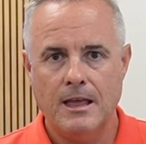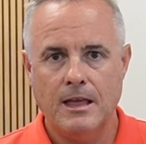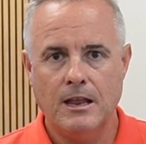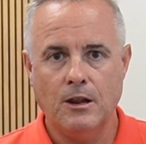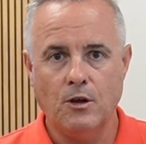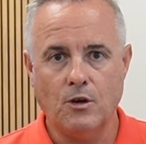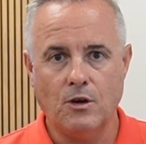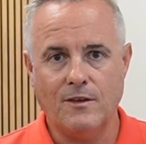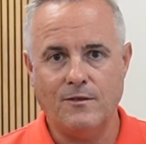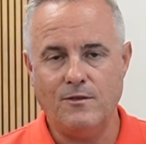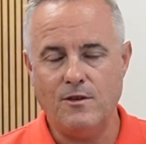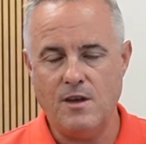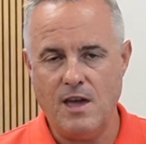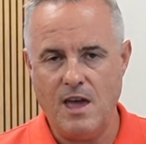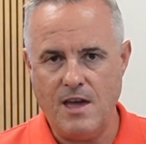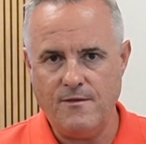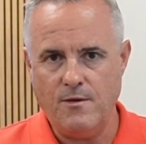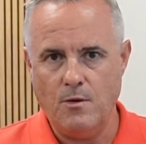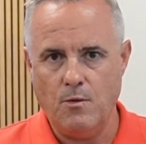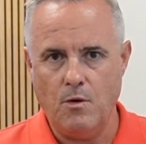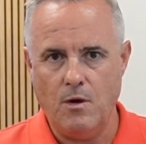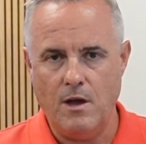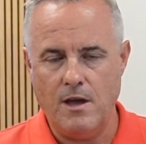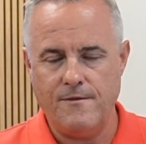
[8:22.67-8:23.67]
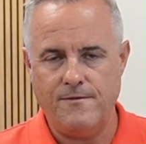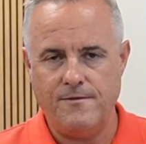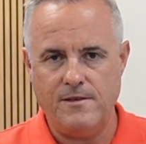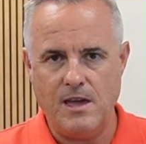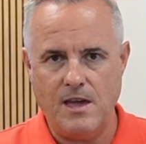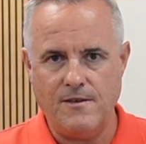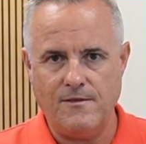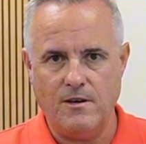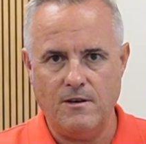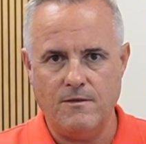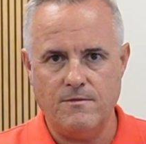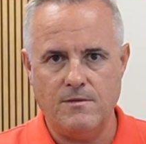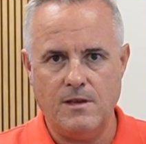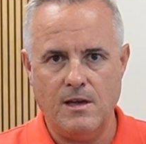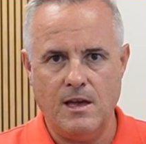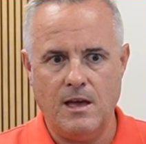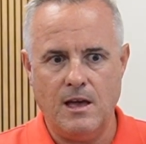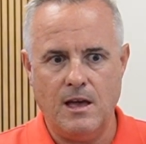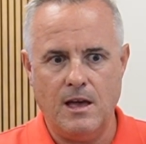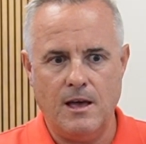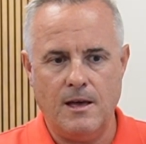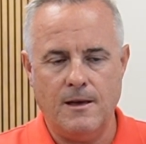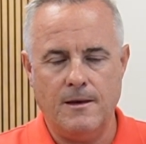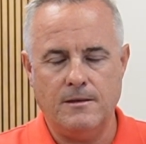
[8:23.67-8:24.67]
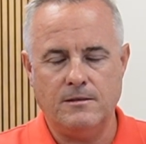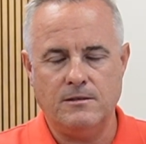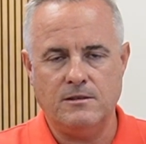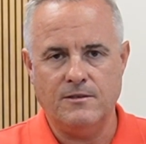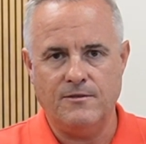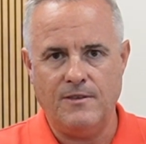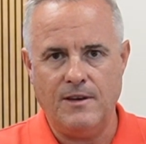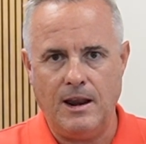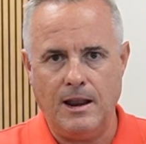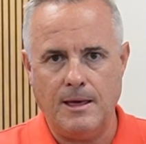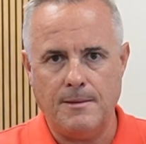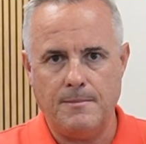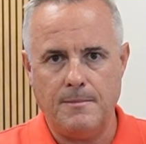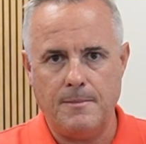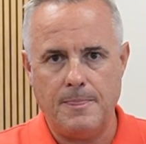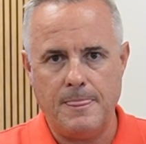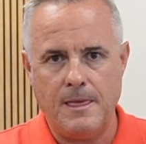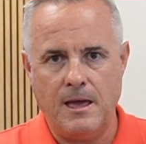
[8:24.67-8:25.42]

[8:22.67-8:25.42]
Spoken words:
Look, if you ever develop